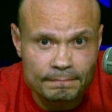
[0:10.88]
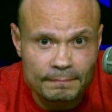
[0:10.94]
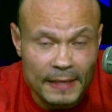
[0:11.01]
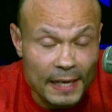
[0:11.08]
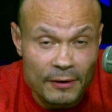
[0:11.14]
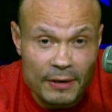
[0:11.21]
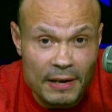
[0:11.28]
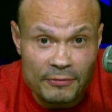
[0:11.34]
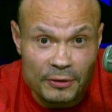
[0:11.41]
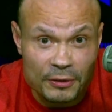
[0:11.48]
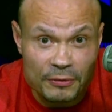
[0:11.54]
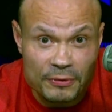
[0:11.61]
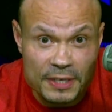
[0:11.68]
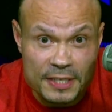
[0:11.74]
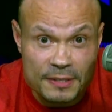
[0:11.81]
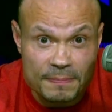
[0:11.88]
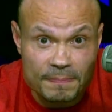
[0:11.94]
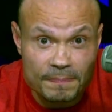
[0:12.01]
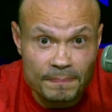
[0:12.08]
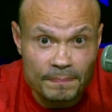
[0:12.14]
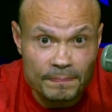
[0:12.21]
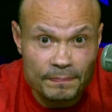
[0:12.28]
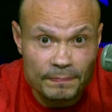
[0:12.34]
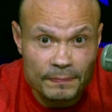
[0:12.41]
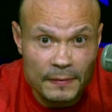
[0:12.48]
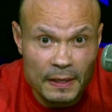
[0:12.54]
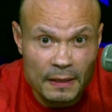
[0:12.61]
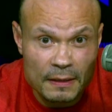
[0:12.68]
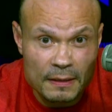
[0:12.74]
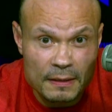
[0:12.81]
I don't have a good reason.
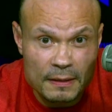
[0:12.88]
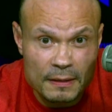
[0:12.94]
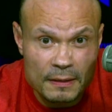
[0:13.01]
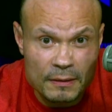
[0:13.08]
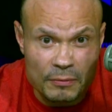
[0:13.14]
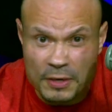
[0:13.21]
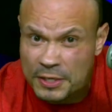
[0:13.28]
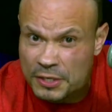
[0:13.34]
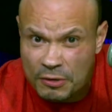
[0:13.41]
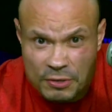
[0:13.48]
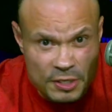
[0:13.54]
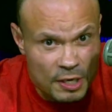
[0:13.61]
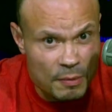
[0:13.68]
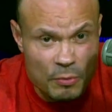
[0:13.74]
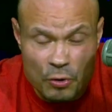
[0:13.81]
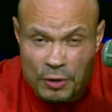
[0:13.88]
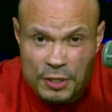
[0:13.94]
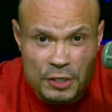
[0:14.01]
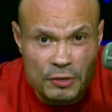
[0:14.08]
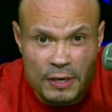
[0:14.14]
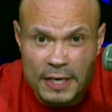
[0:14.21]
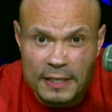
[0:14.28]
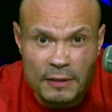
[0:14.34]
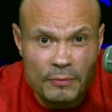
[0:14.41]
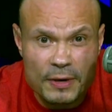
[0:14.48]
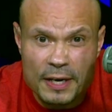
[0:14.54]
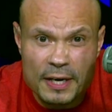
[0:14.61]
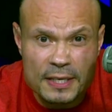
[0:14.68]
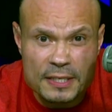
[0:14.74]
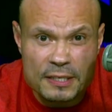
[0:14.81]
Was there some horse trade that
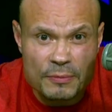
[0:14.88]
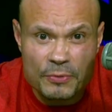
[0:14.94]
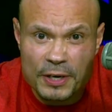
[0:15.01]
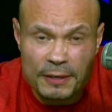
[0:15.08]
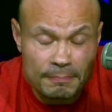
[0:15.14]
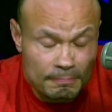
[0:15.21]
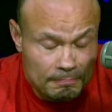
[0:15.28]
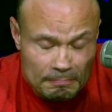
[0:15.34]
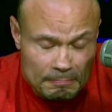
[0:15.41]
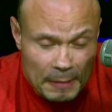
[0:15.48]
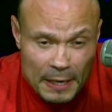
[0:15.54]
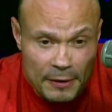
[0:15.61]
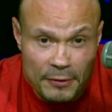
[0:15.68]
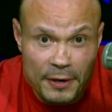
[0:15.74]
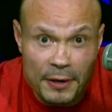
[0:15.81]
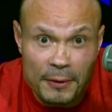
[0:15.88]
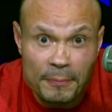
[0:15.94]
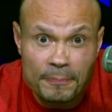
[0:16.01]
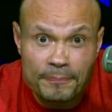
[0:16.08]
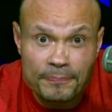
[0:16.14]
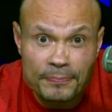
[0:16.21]
went on somewhere? I don't know.